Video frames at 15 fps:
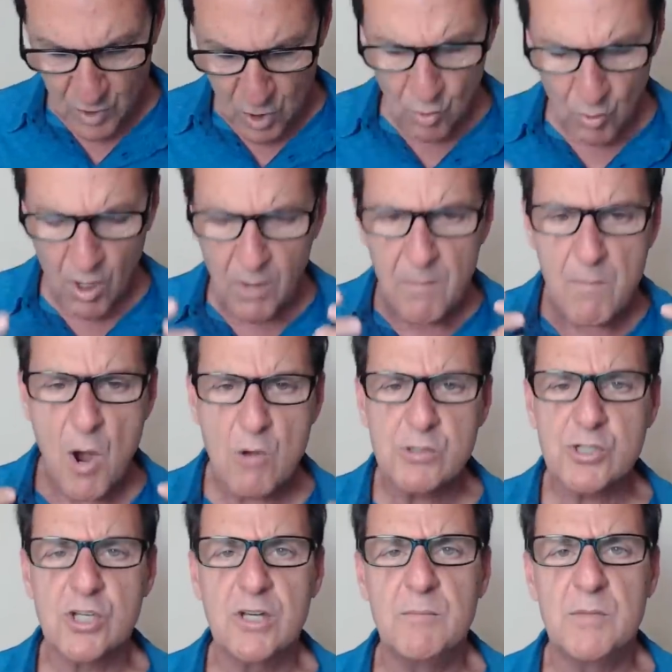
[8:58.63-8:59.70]
who are
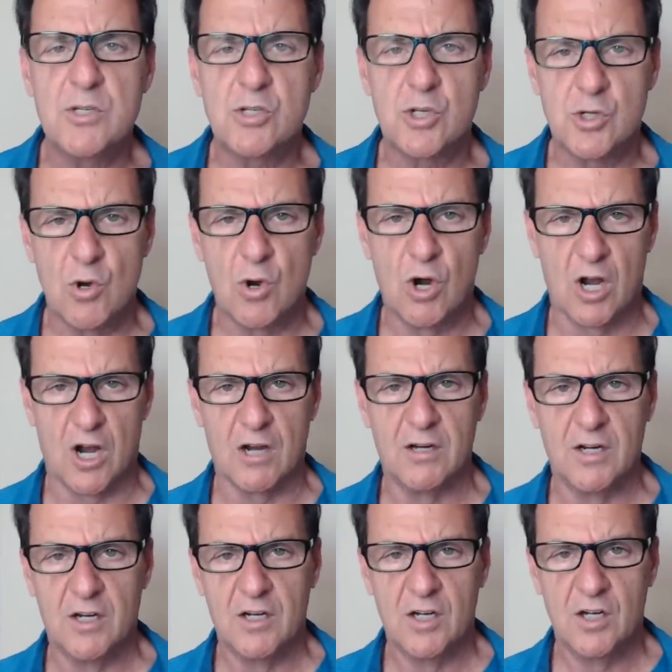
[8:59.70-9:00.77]
emotionally
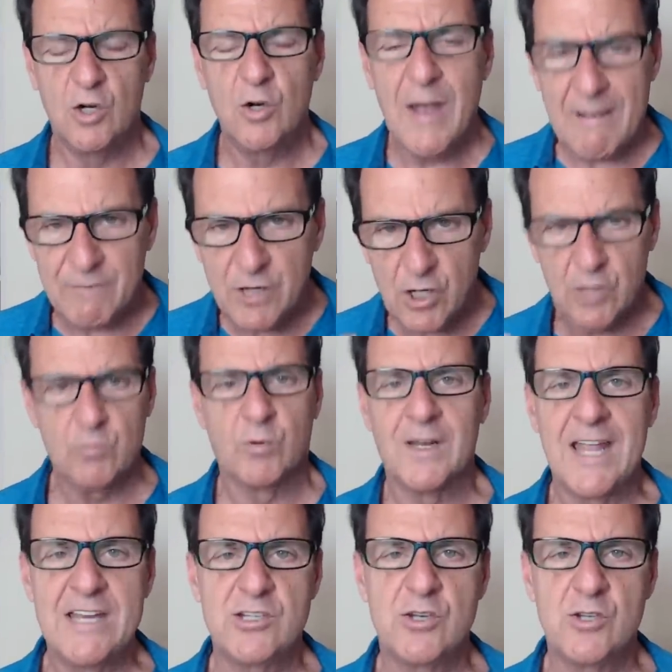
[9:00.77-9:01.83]
mature, who have good
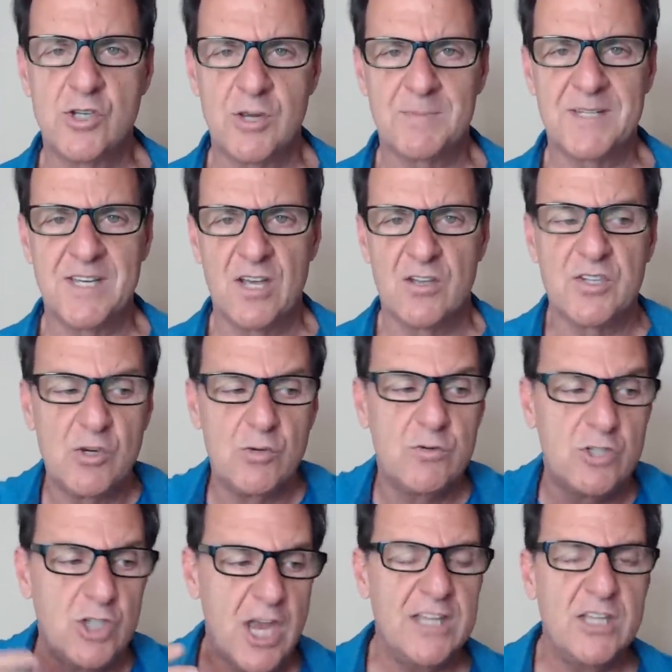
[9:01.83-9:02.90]
relationship skills, who
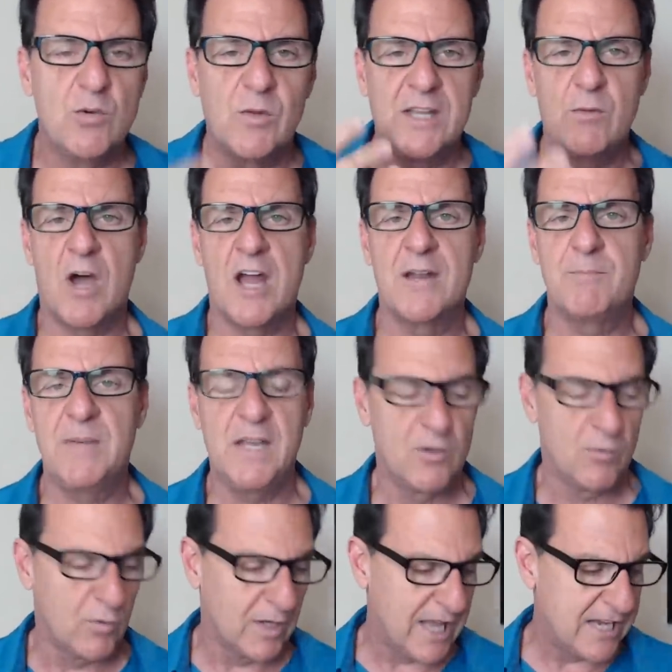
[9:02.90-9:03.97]
genuinely want to be
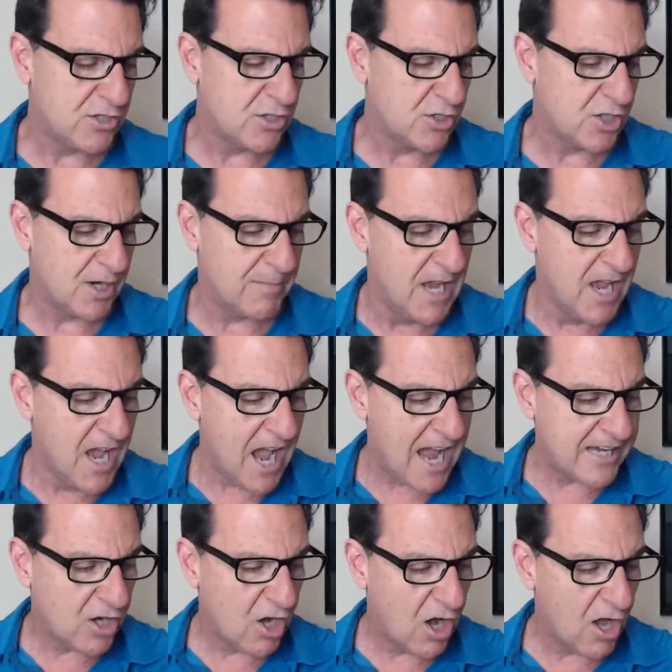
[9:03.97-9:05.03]
in a relationship.
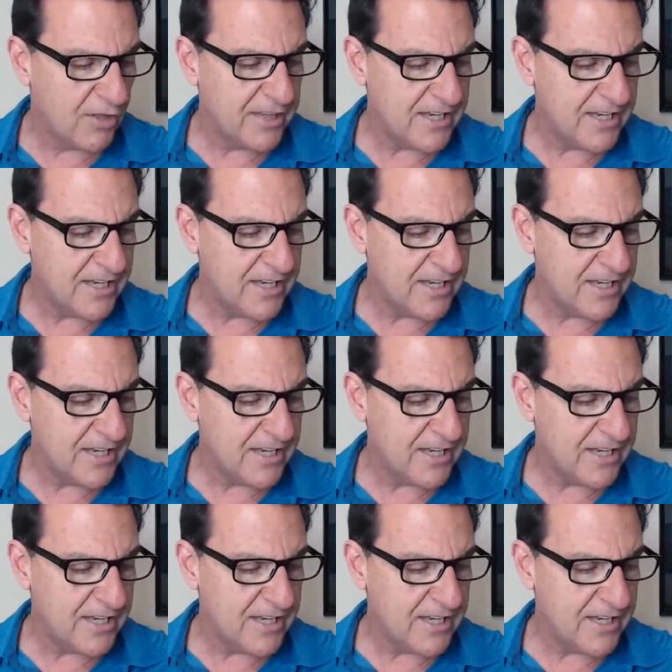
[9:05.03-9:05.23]
I call